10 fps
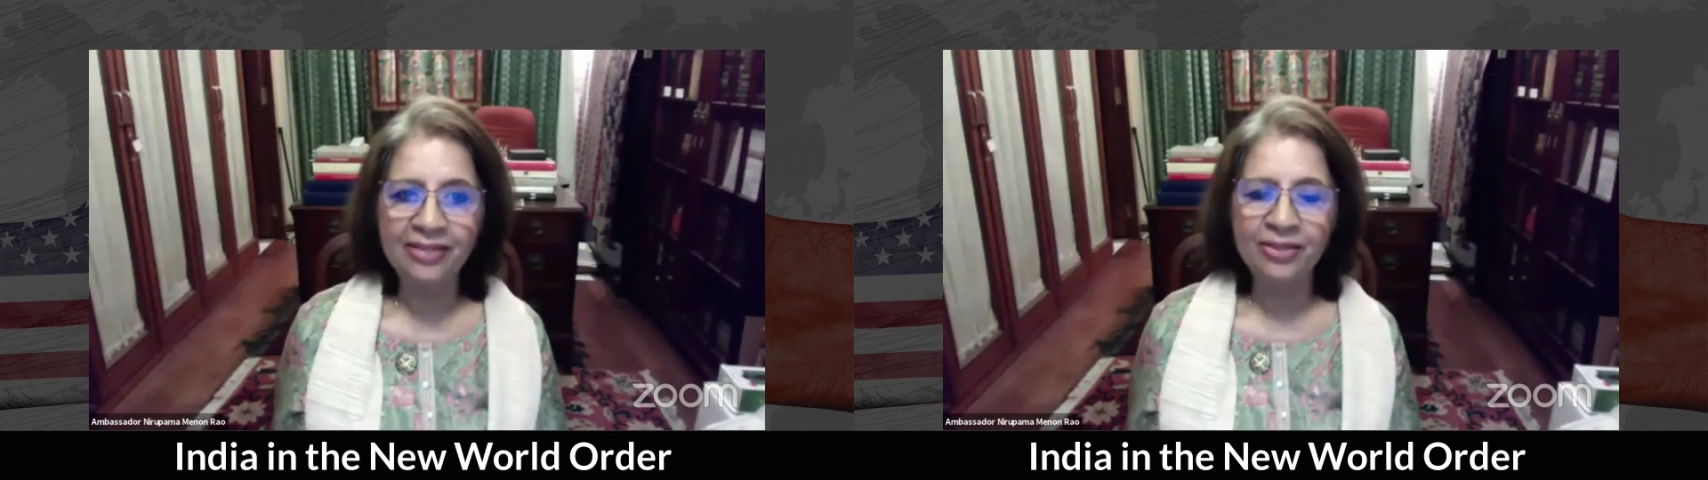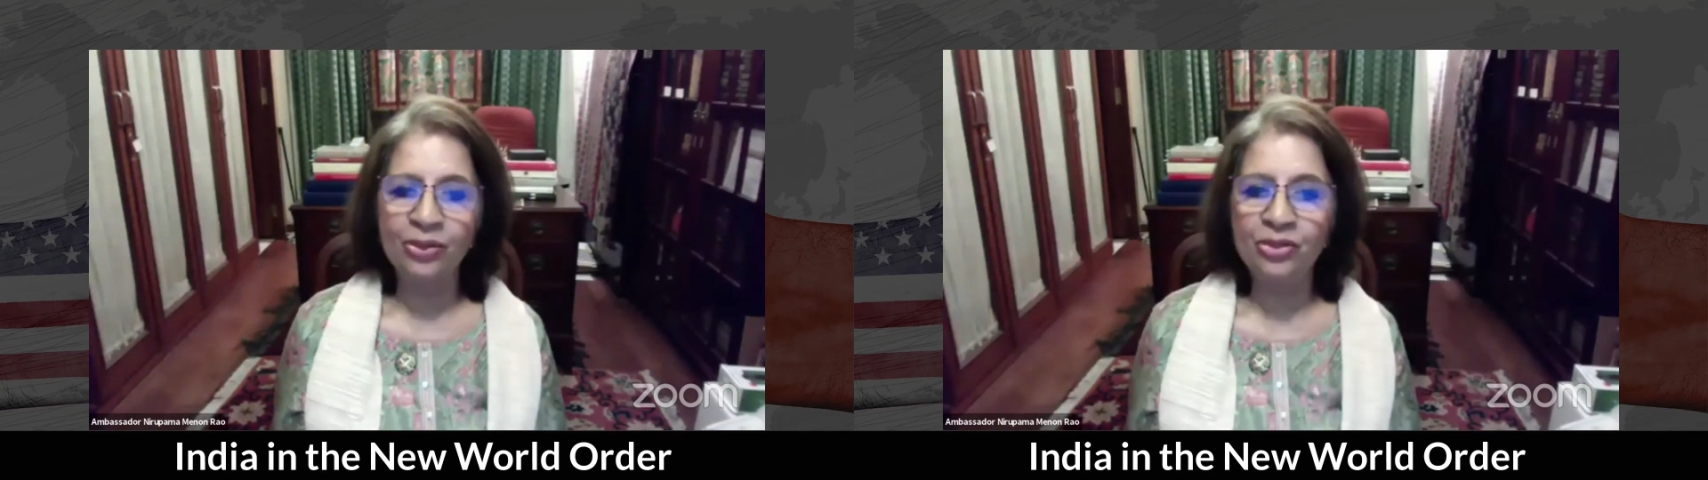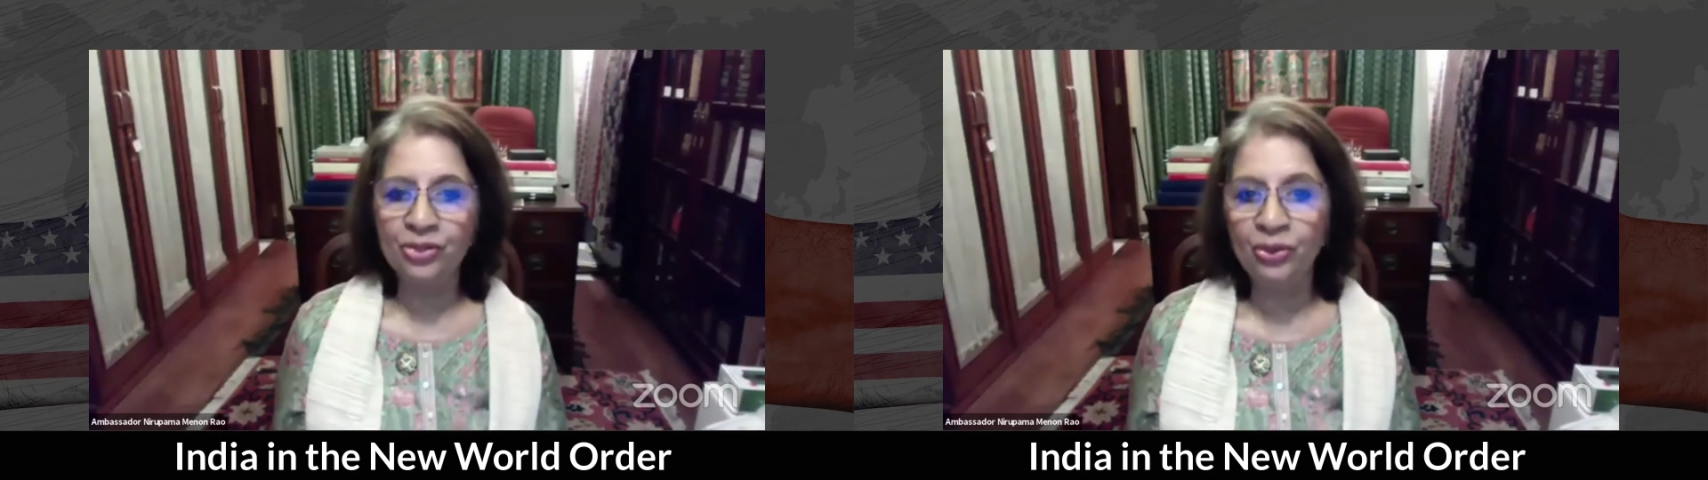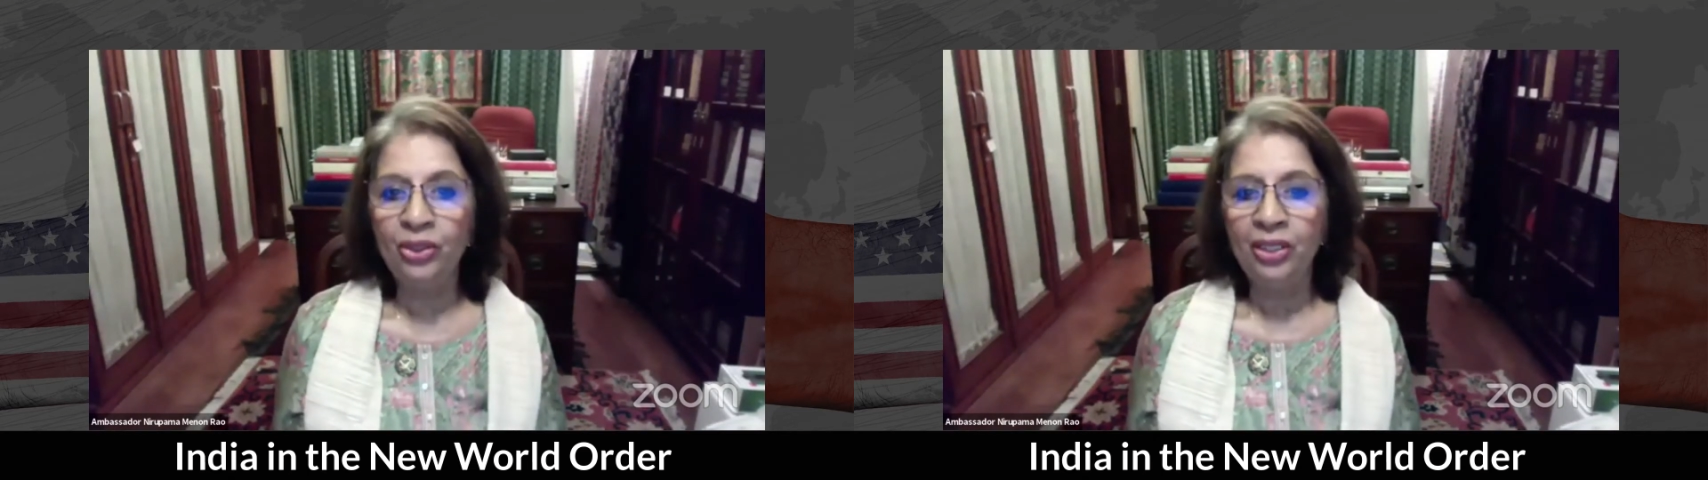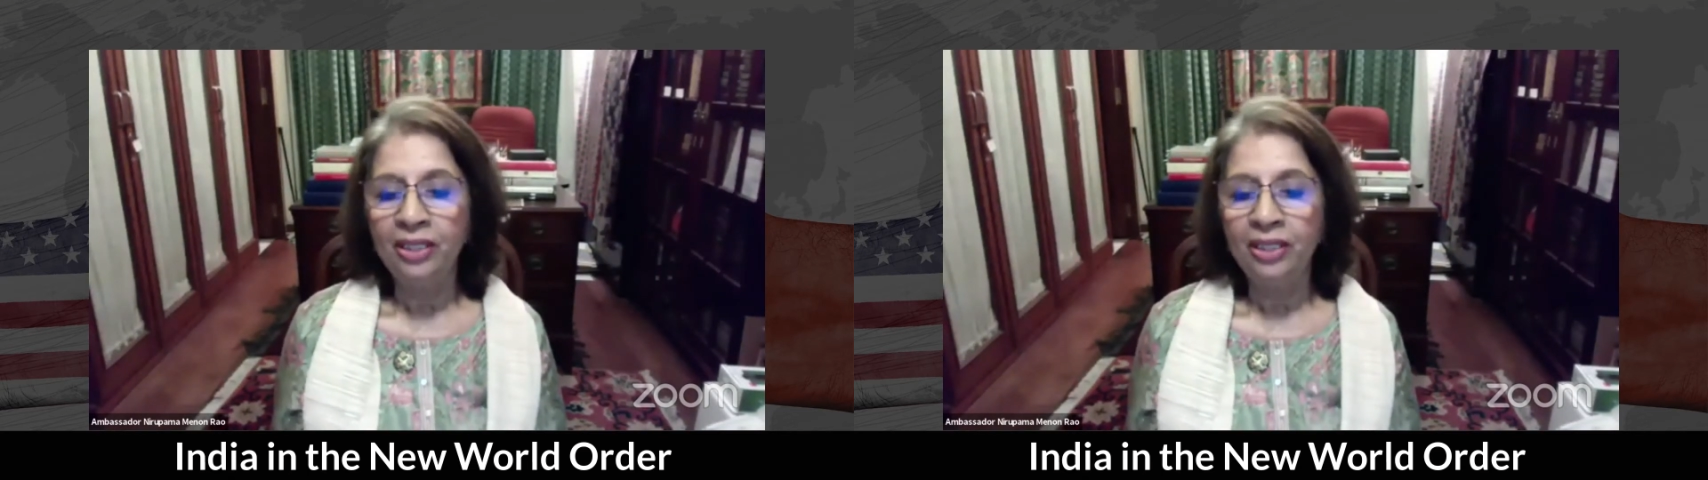as
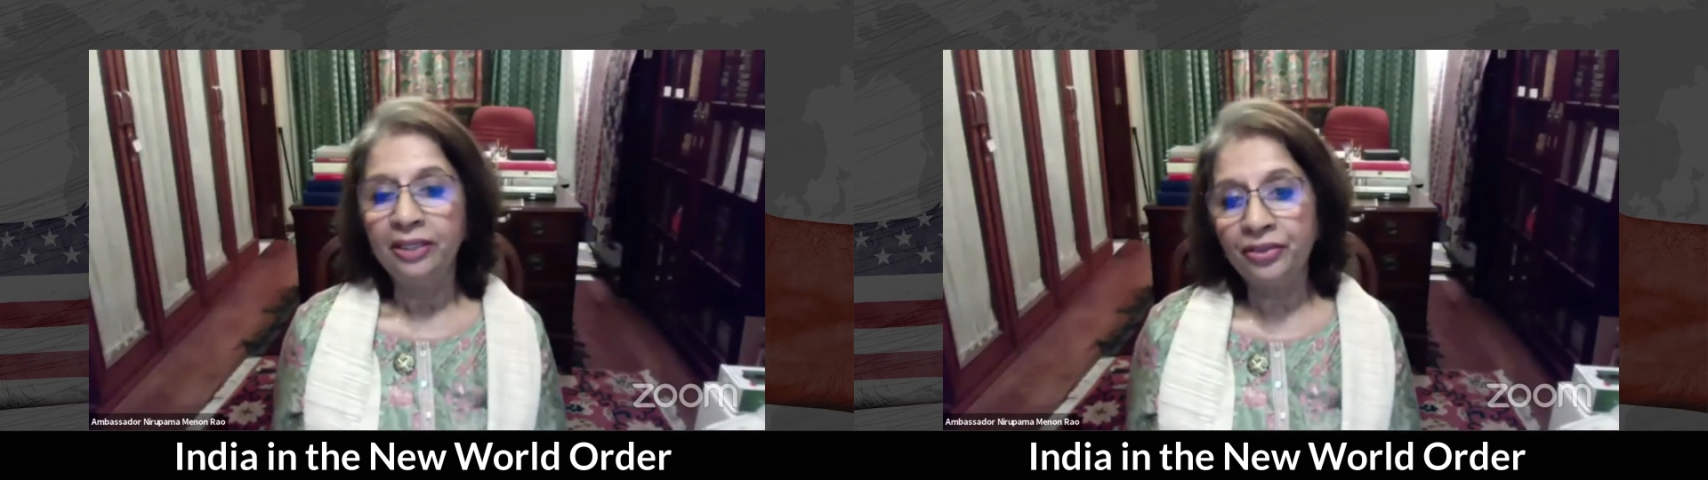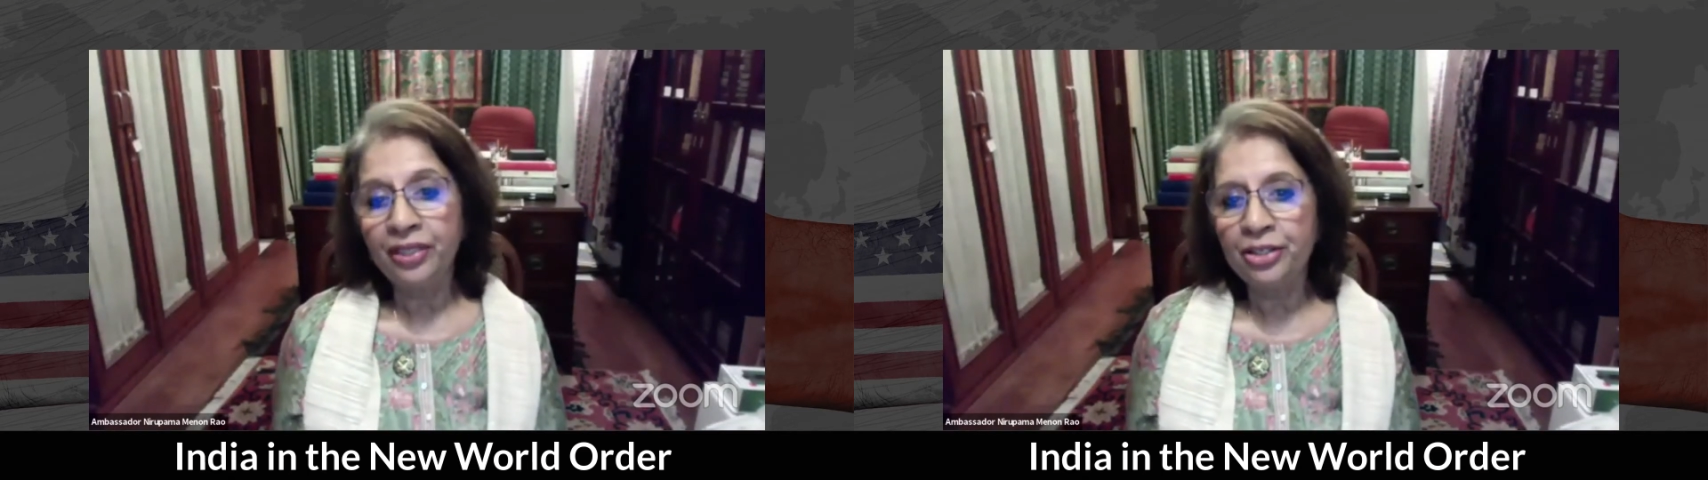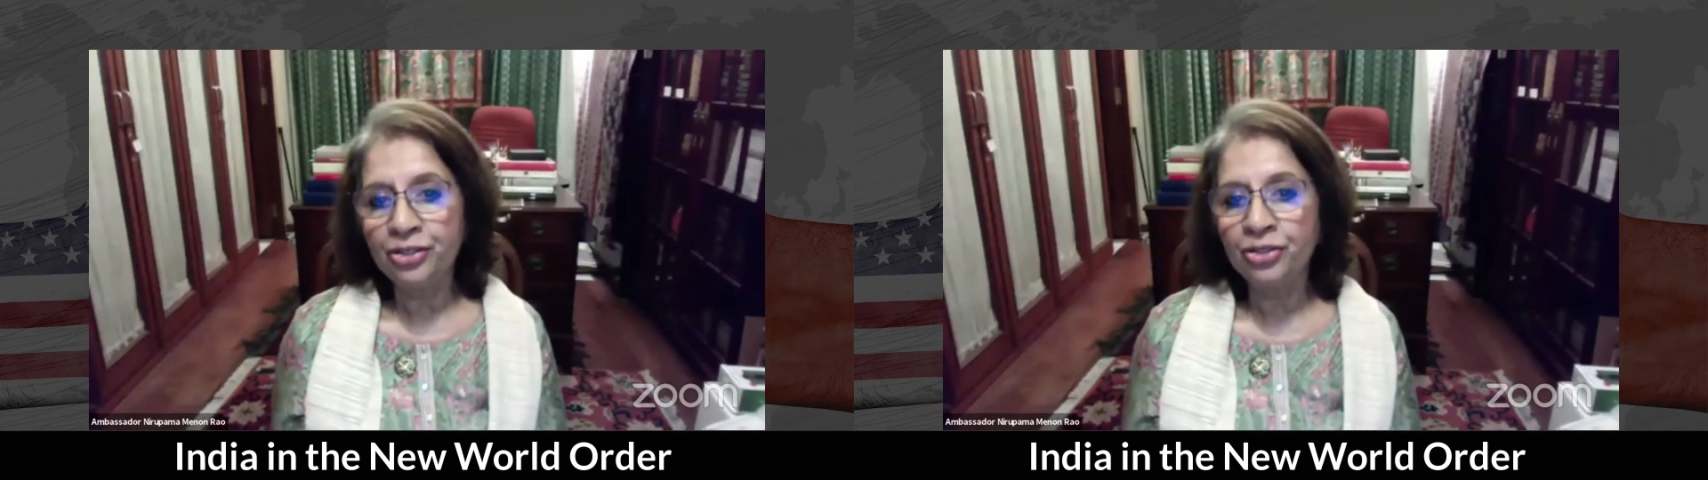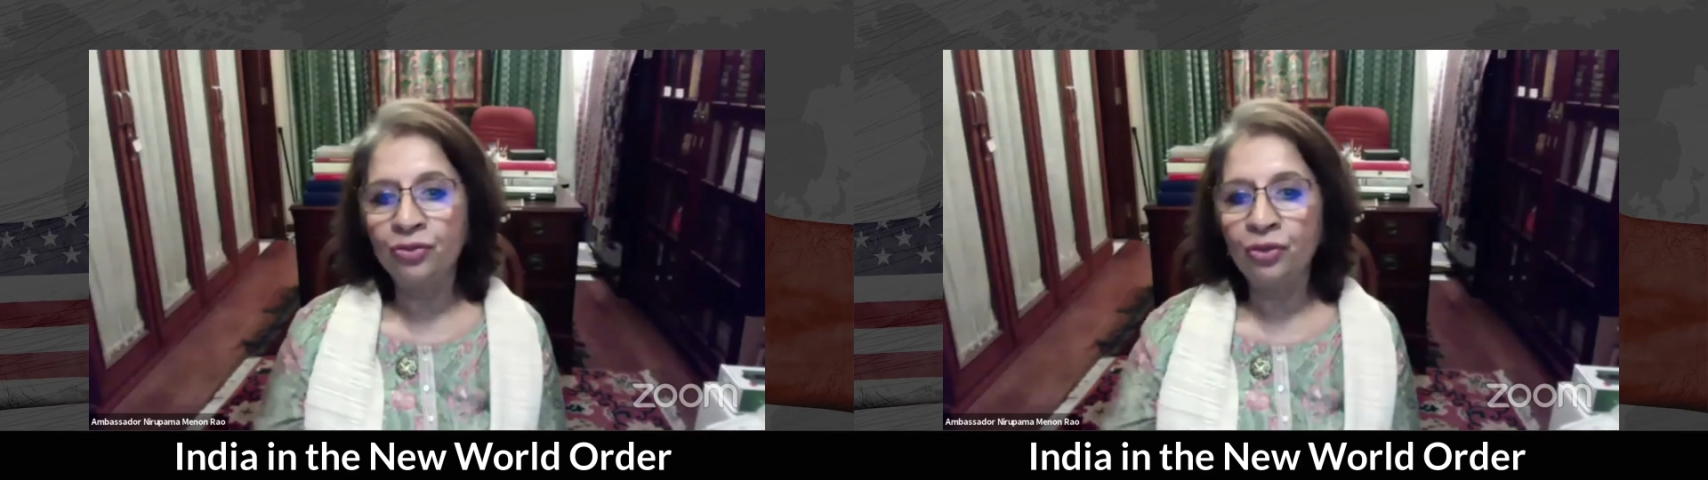also the creation of